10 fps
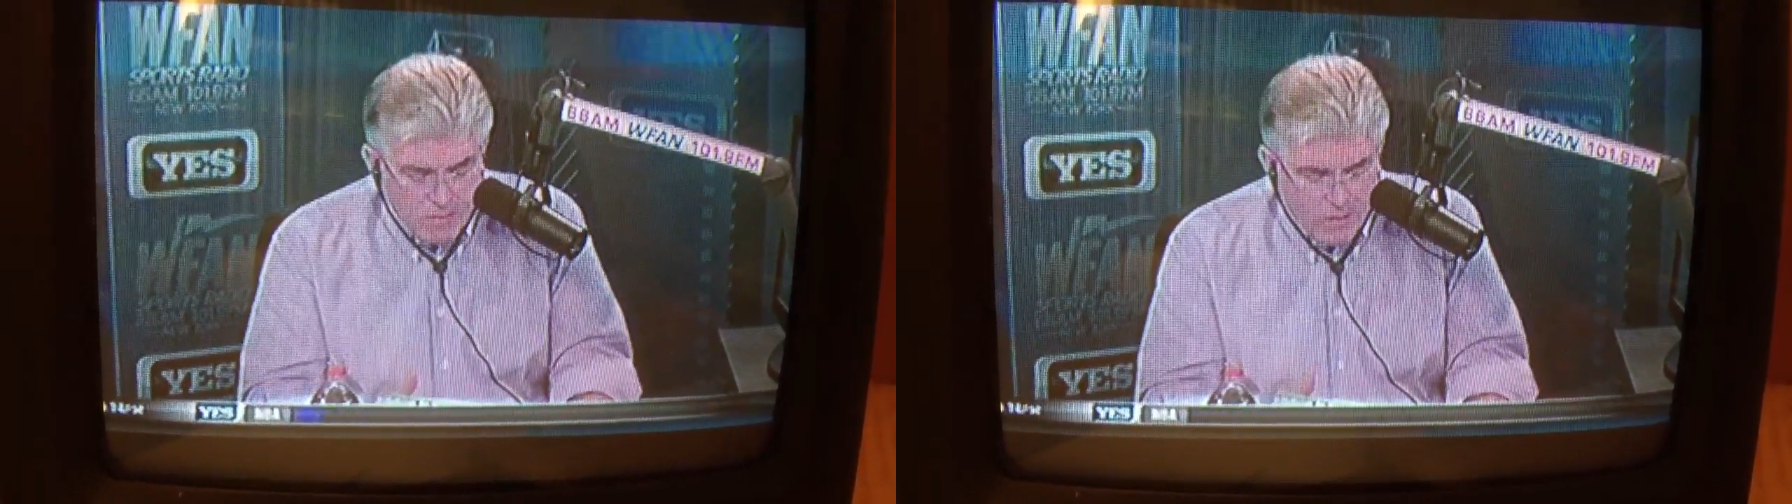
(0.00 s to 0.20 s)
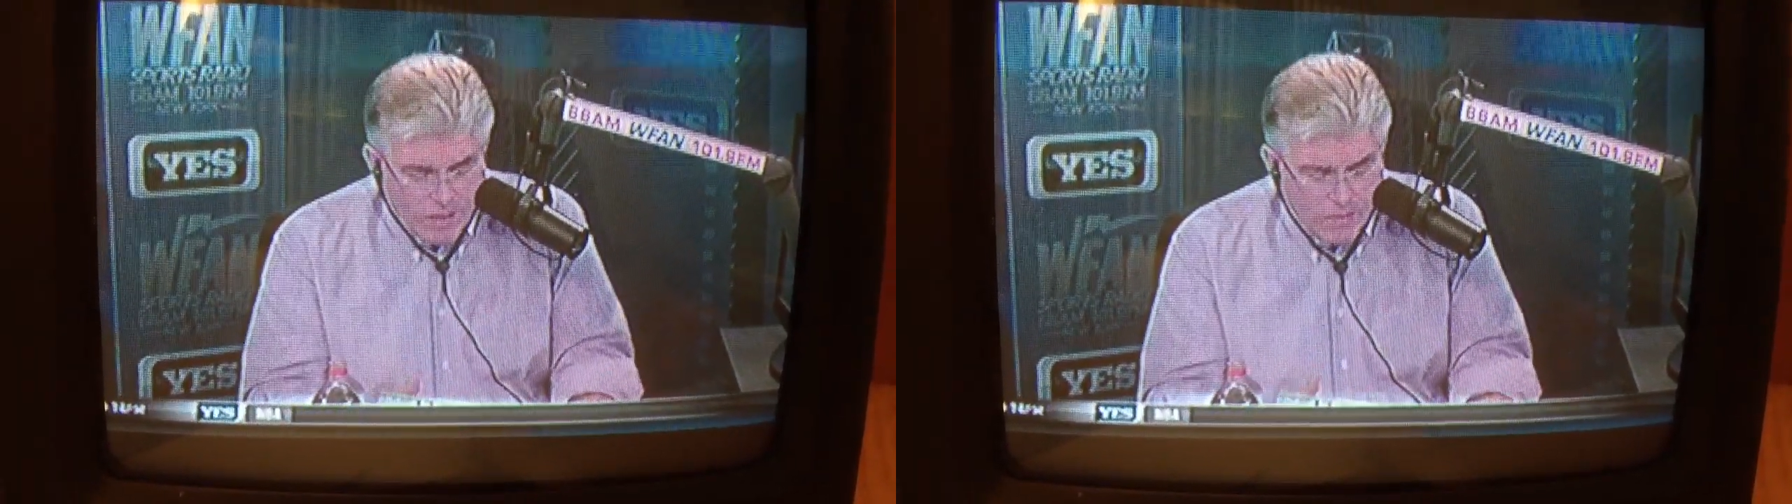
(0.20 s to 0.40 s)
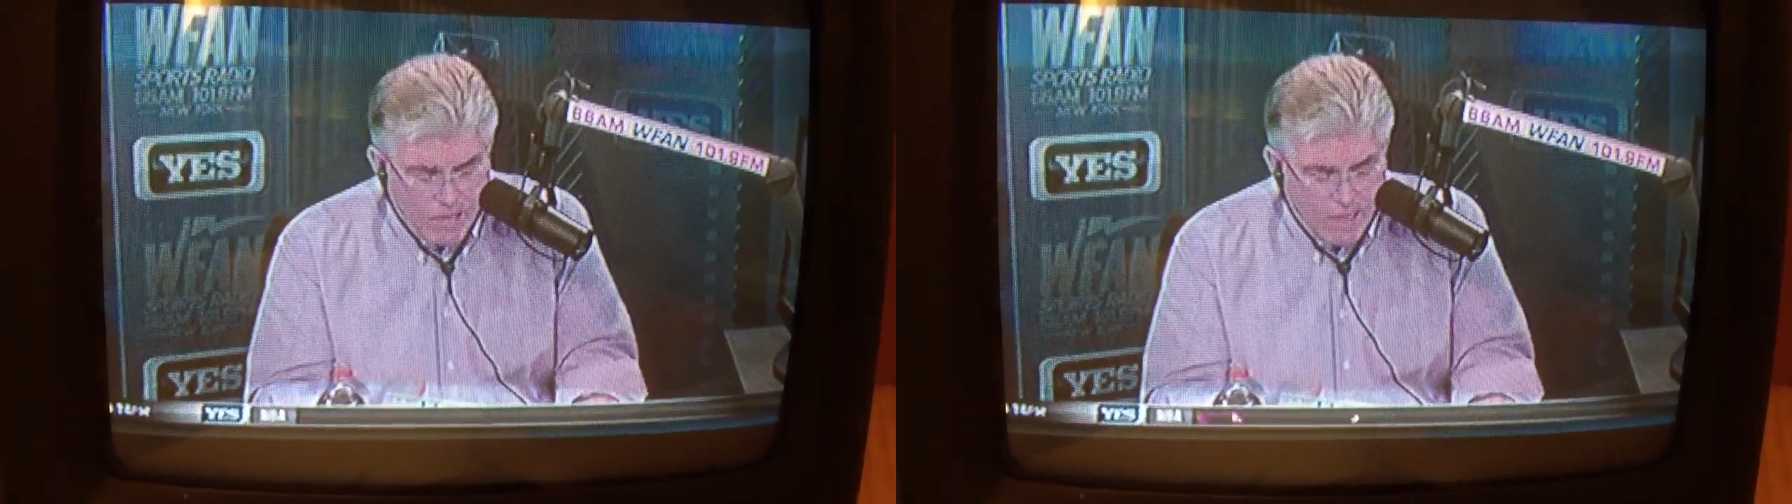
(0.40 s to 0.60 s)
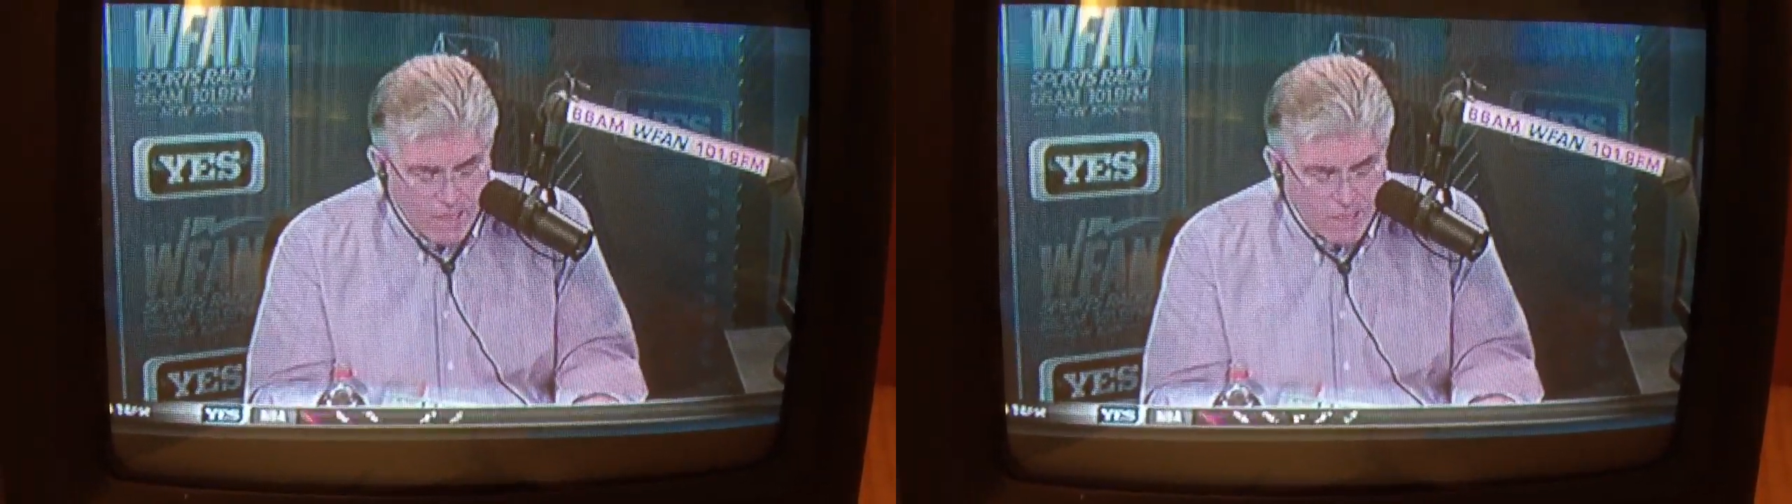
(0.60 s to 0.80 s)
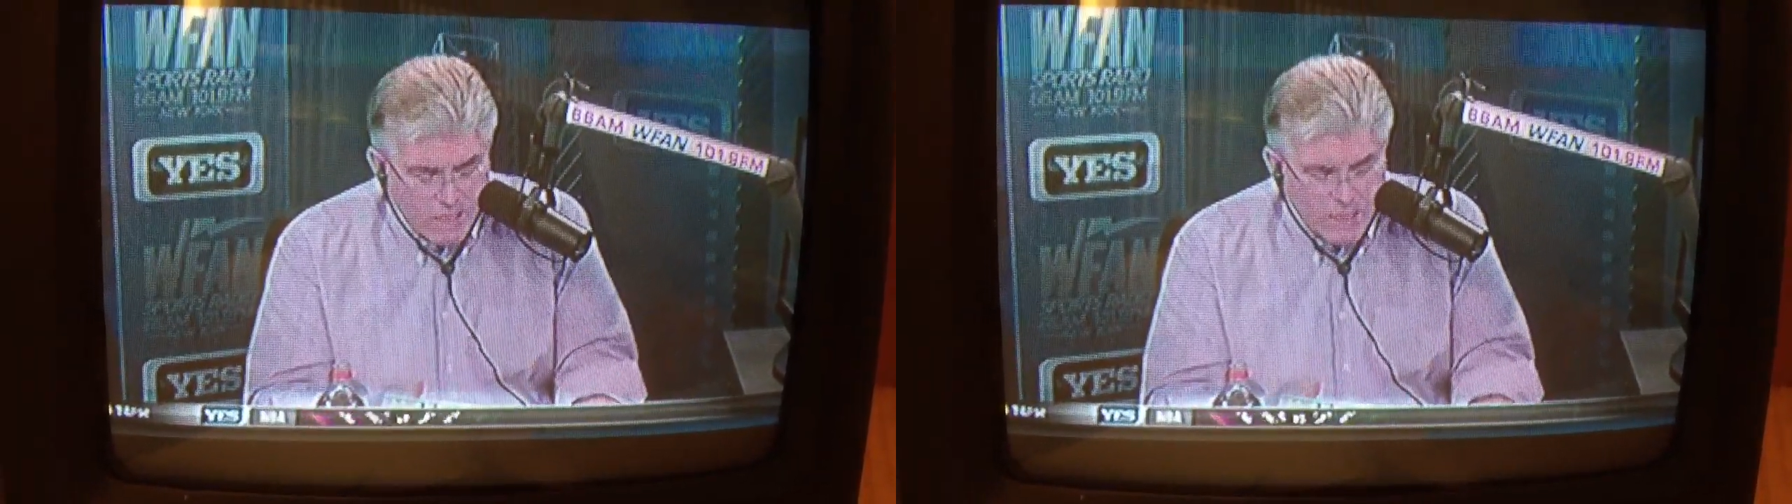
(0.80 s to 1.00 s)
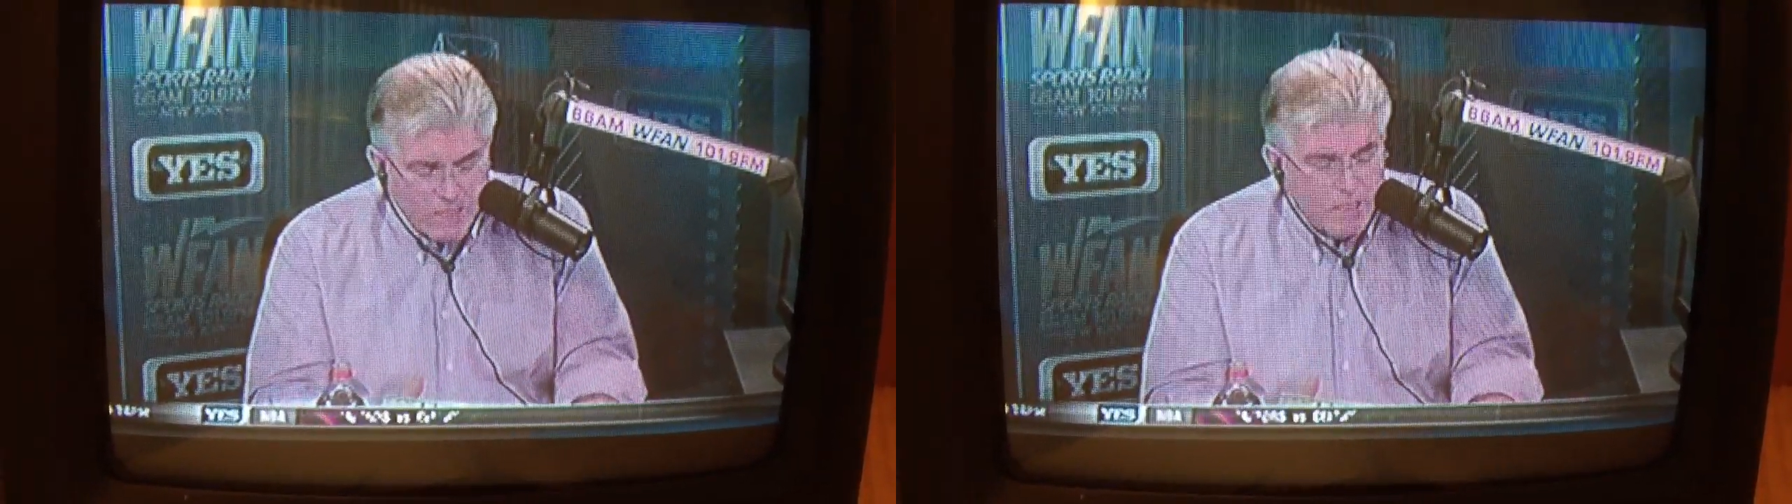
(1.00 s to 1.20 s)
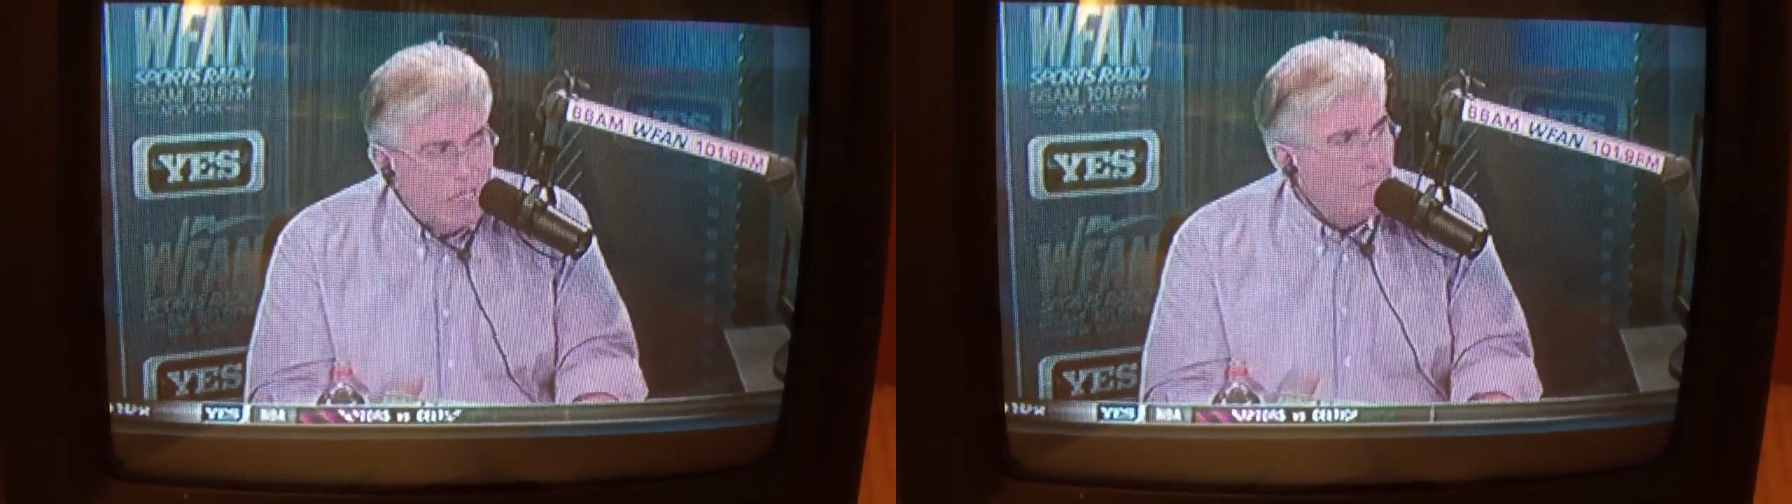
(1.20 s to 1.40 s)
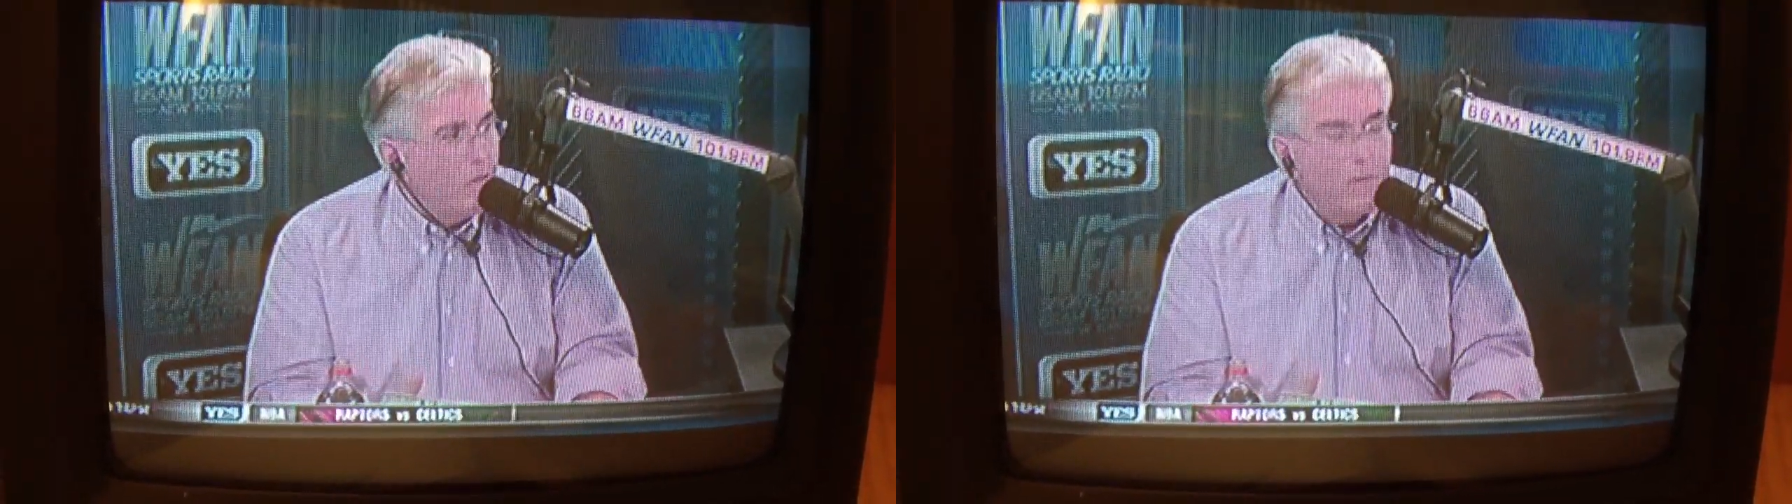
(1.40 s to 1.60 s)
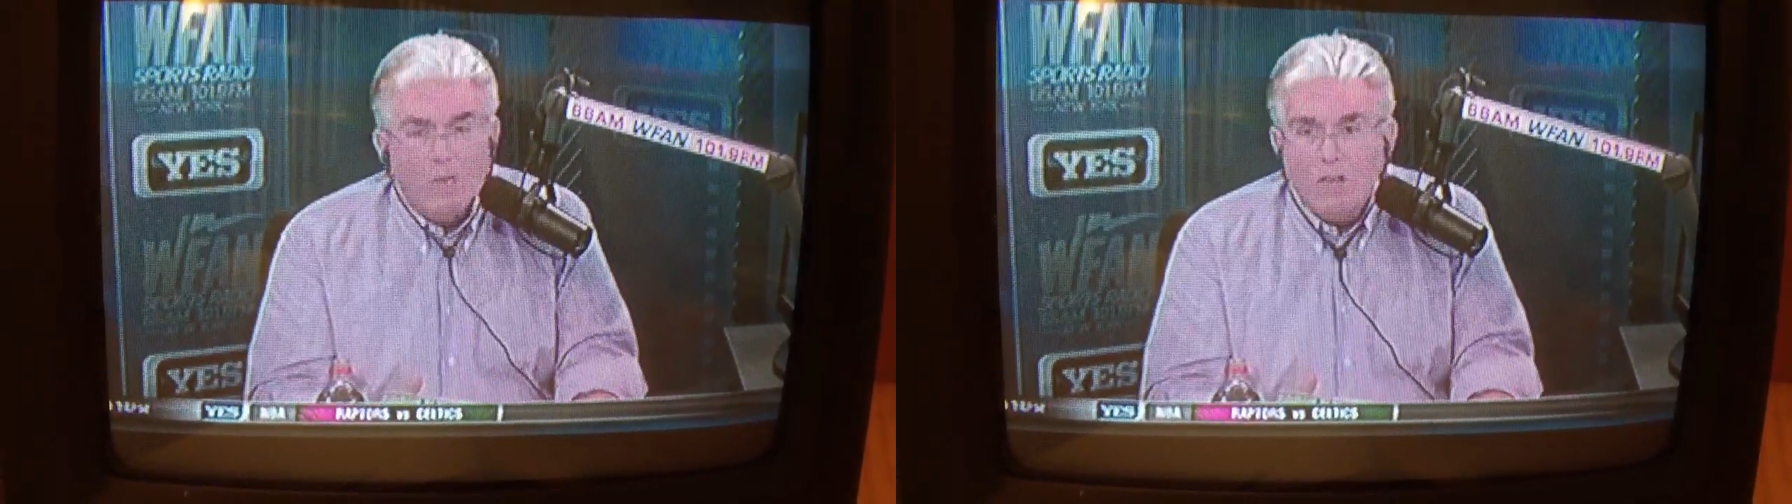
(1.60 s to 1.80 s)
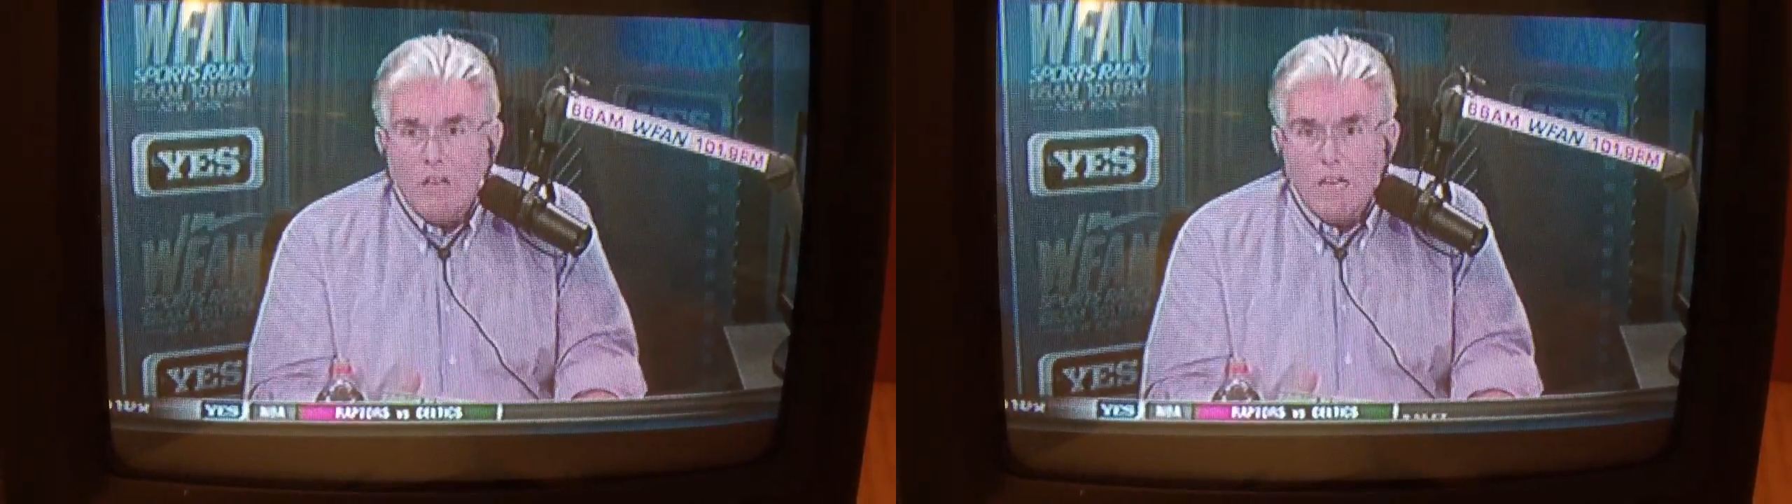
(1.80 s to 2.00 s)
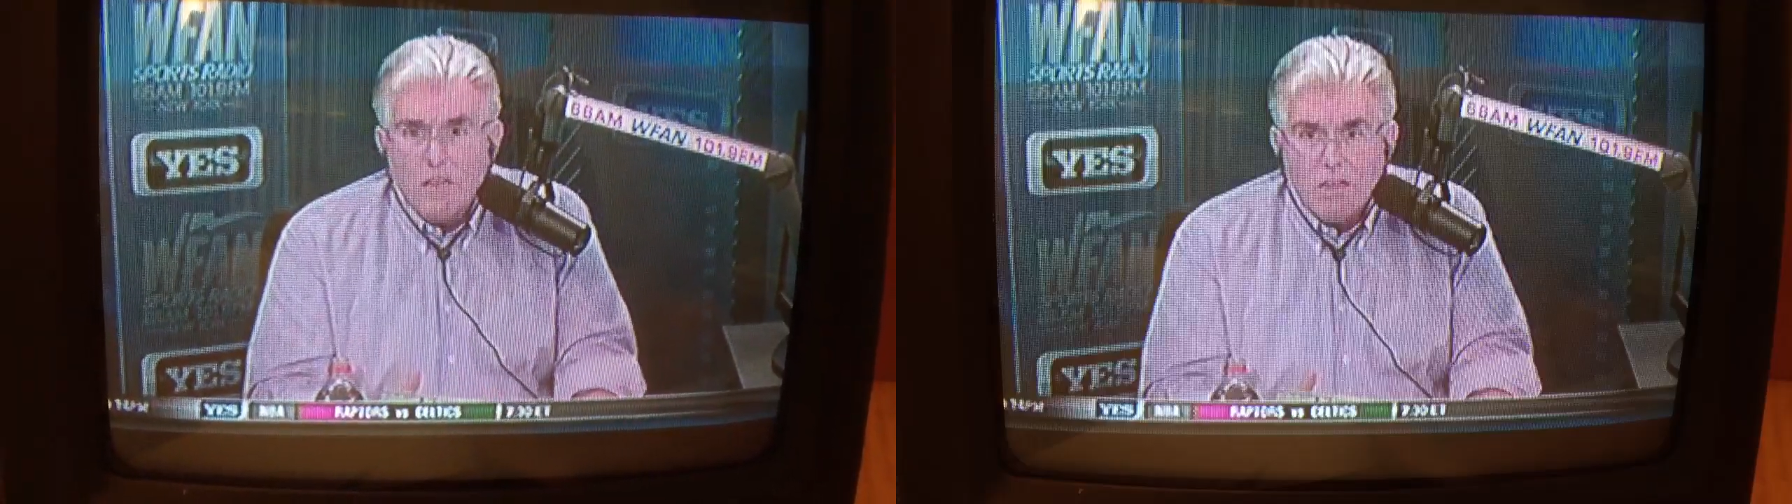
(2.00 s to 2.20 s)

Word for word: I don't know how you say his name to be exact.